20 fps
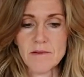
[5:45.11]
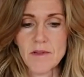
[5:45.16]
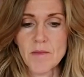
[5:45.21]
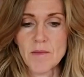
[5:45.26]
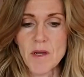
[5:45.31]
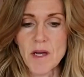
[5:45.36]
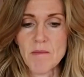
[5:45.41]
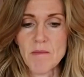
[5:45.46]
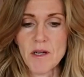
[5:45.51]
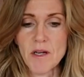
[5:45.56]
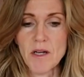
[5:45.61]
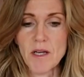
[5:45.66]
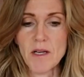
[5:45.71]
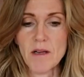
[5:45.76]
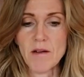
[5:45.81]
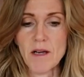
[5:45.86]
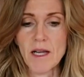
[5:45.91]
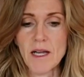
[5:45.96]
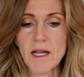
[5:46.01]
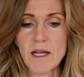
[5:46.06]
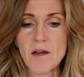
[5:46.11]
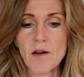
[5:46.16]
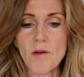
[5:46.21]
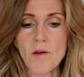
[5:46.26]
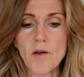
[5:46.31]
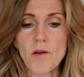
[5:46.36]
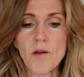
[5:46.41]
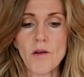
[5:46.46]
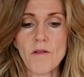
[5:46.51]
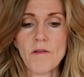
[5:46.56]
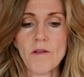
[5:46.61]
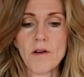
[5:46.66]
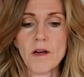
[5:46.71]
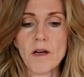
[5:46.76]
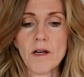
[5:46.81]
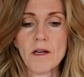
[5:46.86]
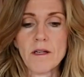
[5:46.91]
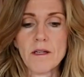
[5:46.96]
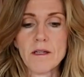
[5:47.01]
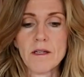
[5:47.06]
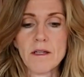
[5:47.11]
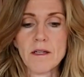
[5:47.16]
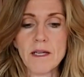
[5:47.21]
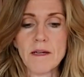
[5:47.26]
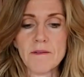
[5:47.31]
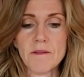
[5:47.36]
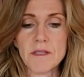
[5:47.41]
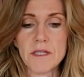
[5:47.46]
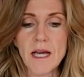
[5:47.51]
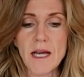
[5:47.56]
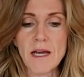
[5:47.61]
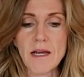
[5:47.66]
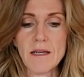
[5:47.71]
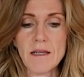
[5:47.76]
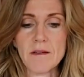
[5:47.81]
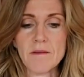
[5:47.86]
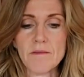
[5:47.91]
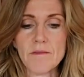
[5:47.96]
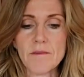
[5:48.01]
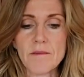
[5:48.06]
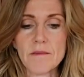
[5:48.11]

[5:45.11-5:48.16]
I'm not marrying you, and I go over the left side,